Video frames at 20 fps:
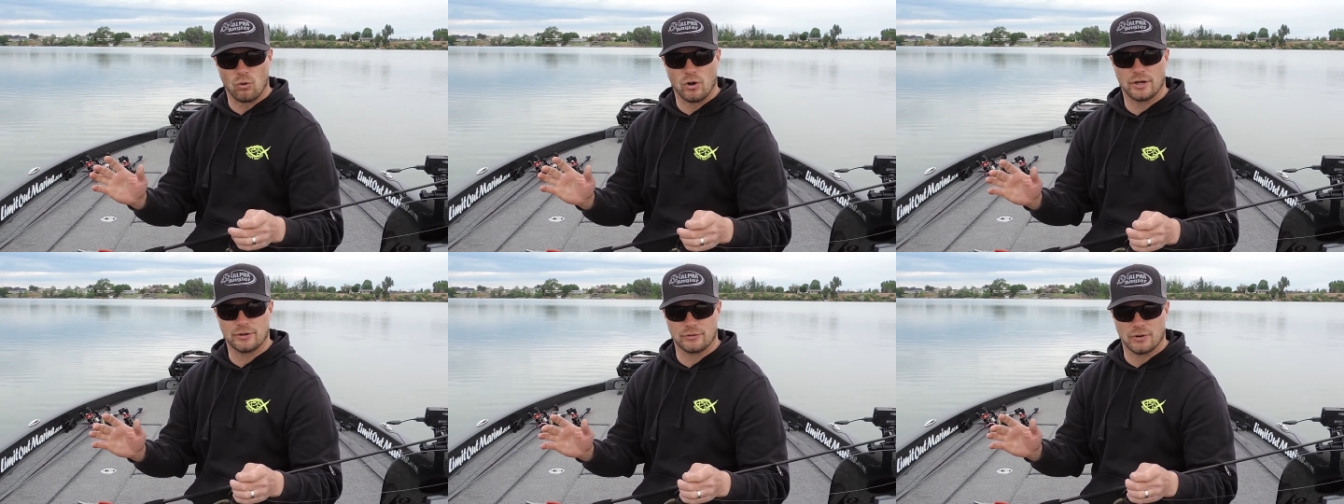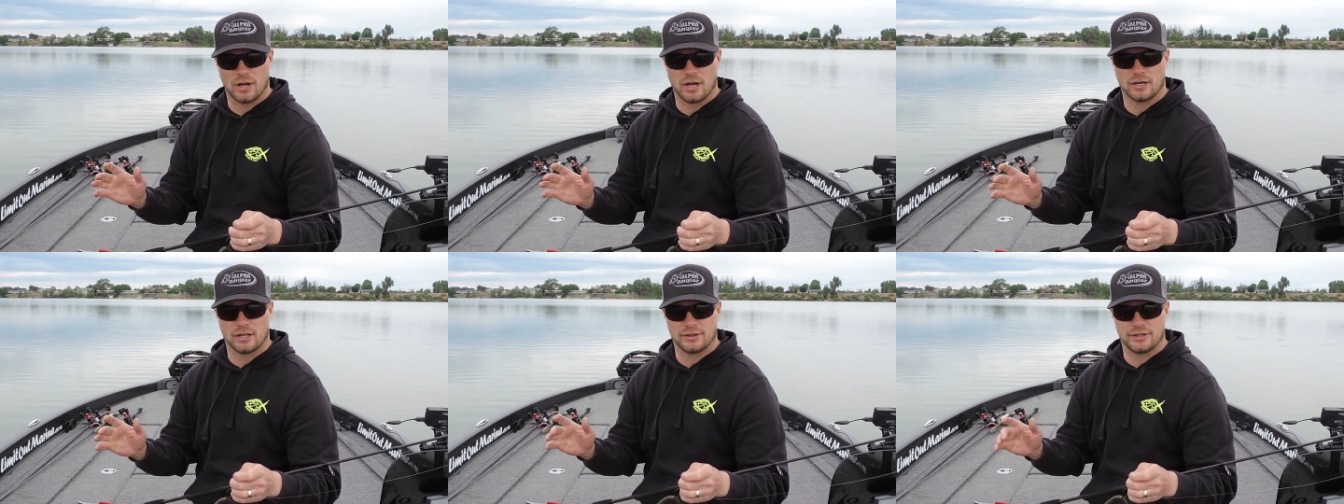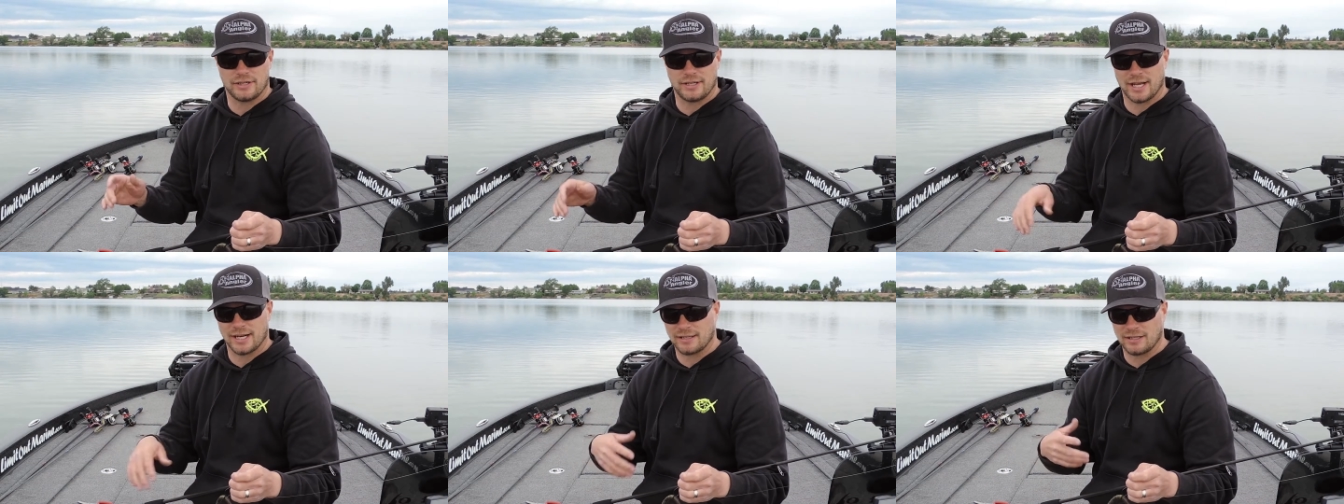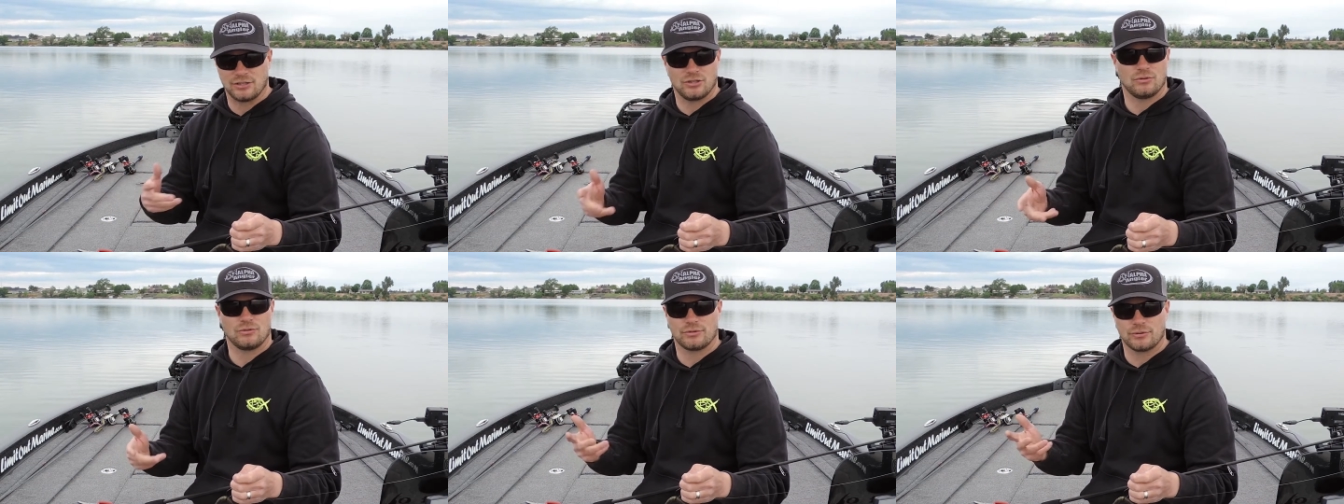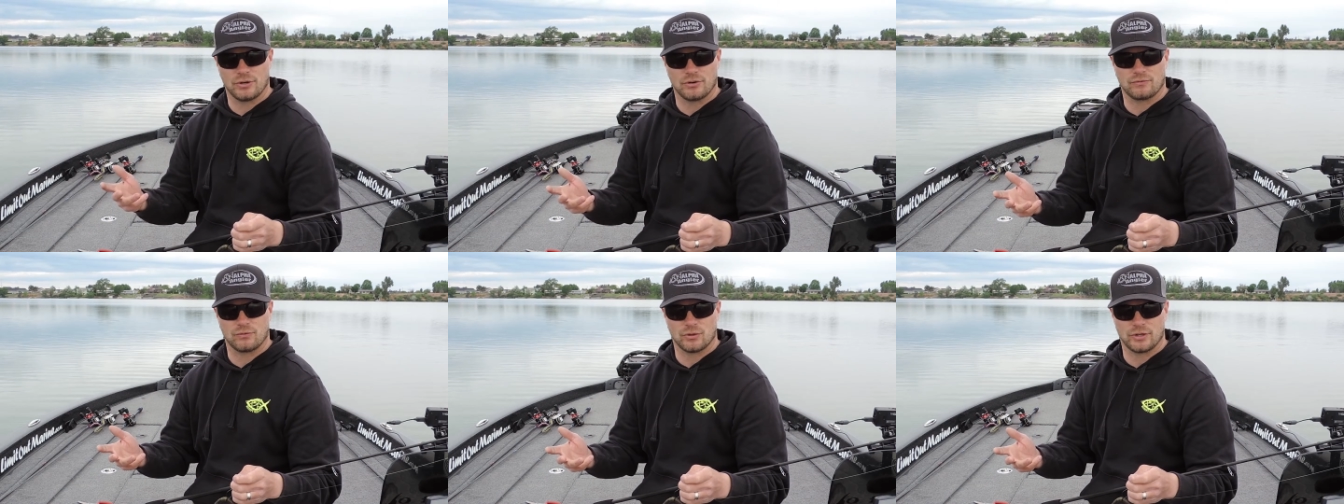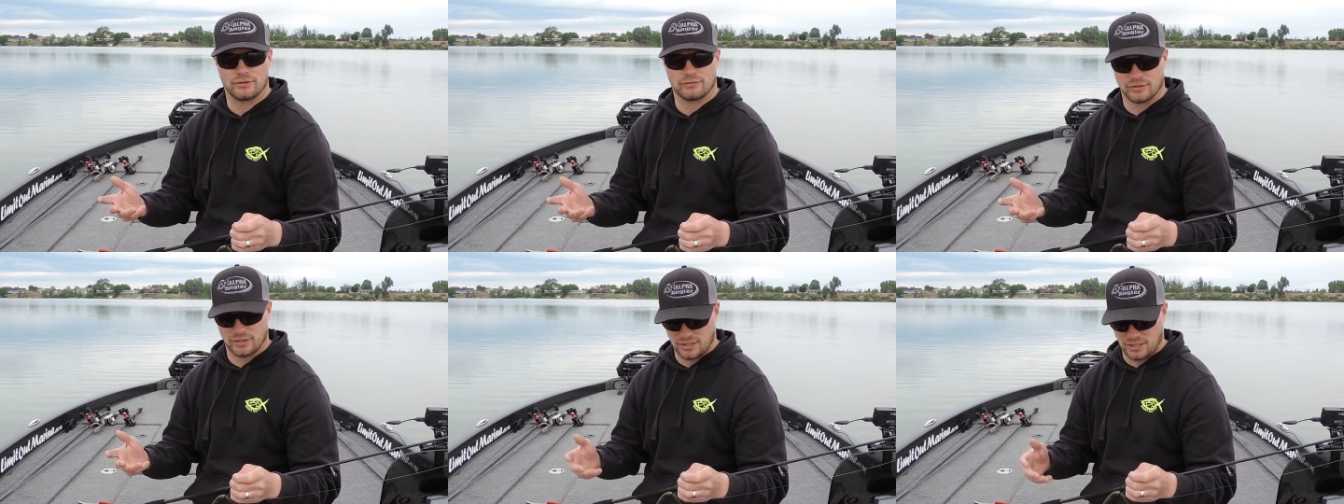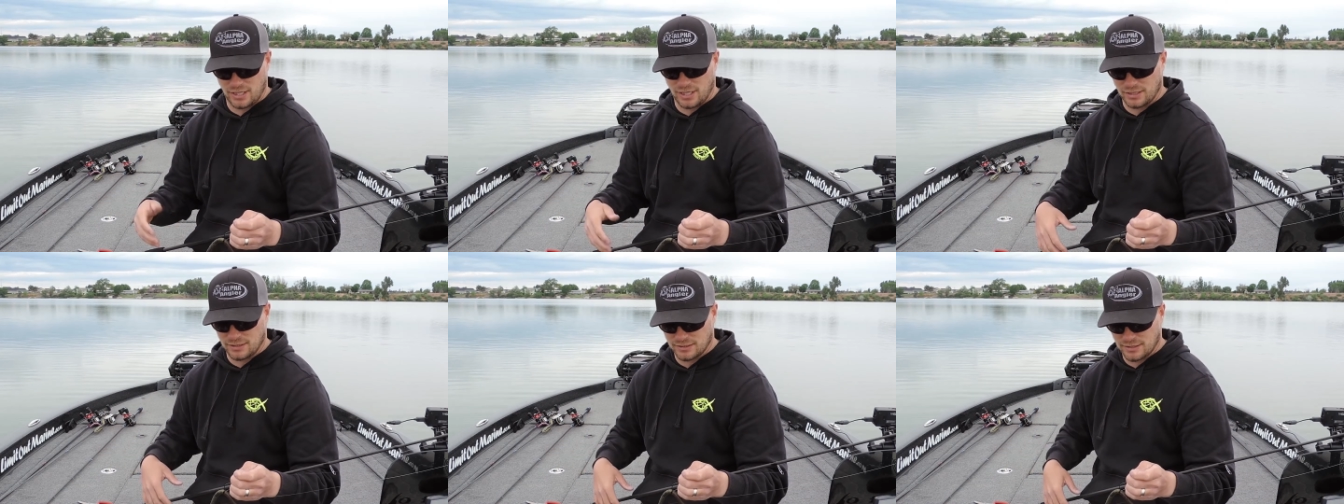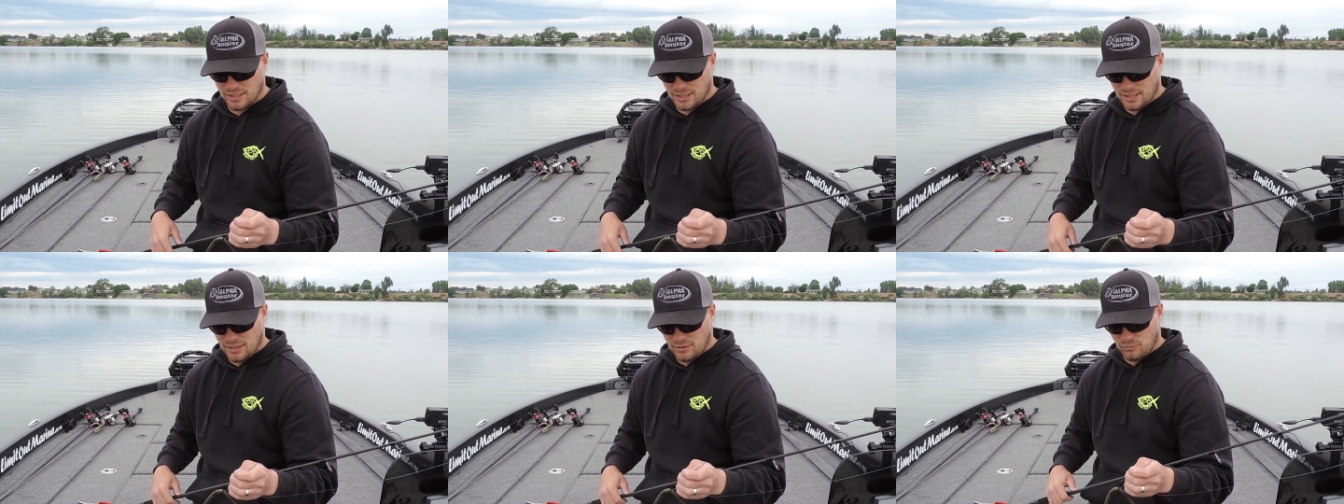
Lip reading: one rod on the deck to do 3 or 4 different things.